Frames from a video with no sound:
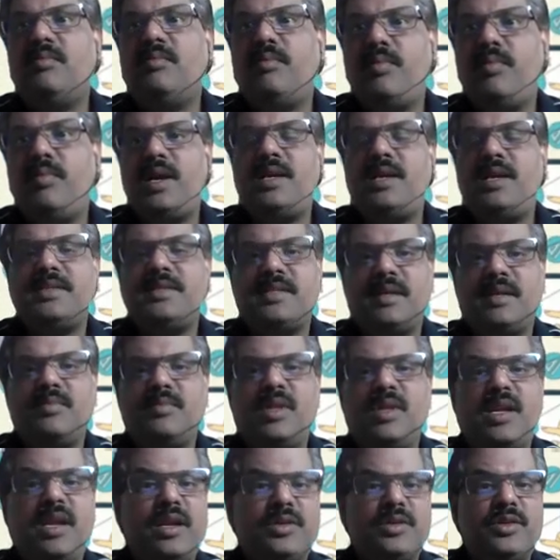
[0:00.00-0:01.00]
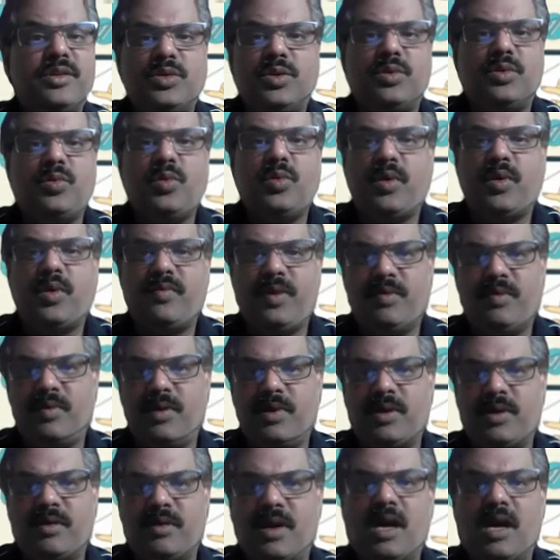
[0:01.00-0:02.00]
build something and show to
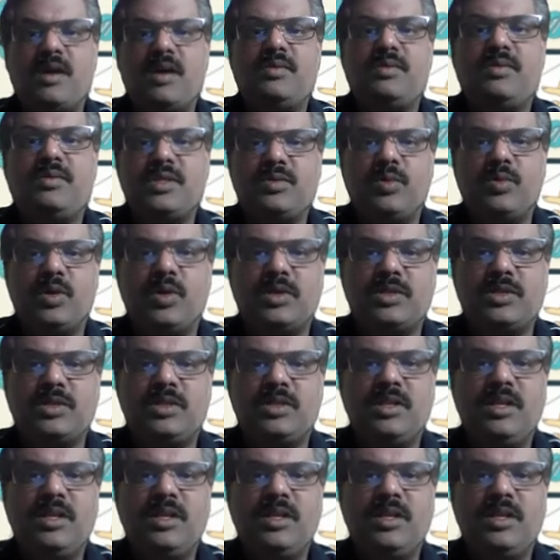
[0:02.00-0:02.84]
everyone how this works.